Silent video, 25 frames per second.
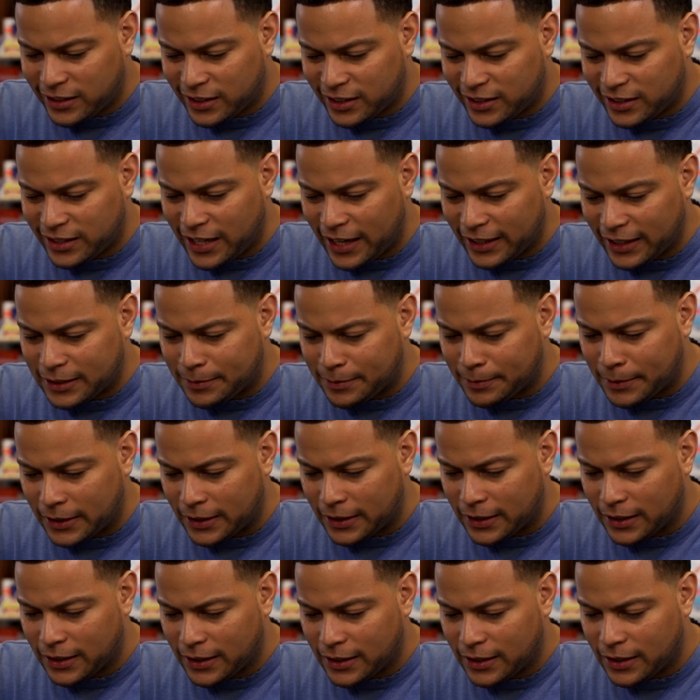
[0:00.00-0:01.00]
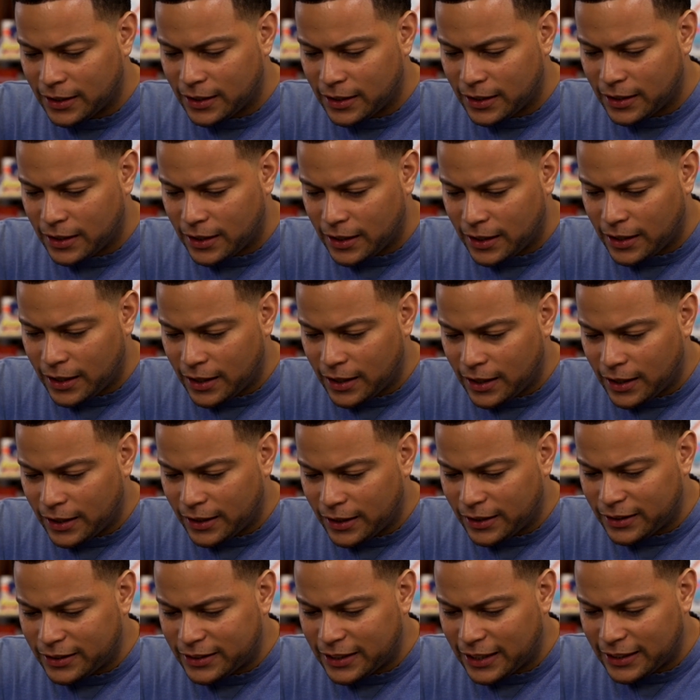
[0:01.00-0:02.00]
just texted me.
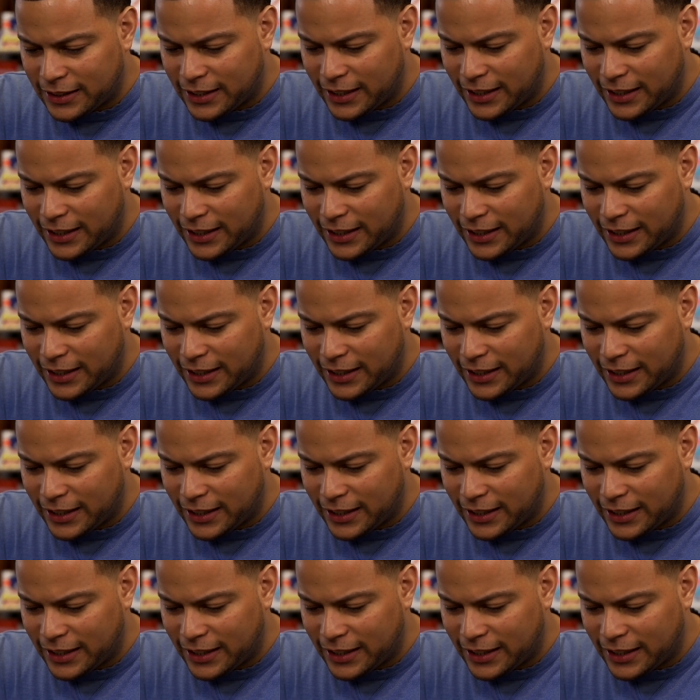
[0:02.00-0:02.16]
He says